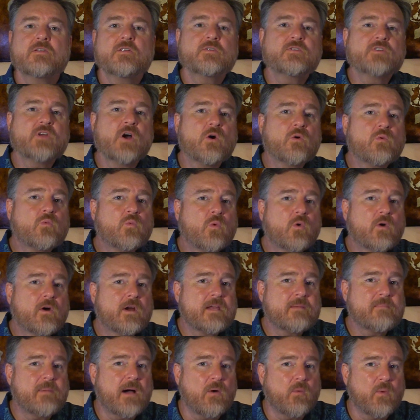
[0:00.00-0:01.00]
don't
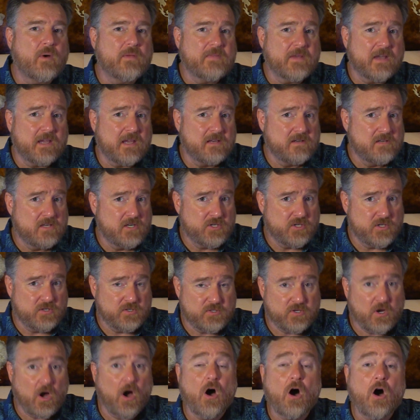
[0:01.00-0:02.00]
worry about what the
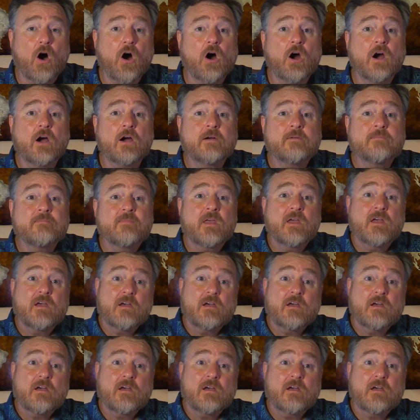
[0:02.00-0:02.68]
conditions are.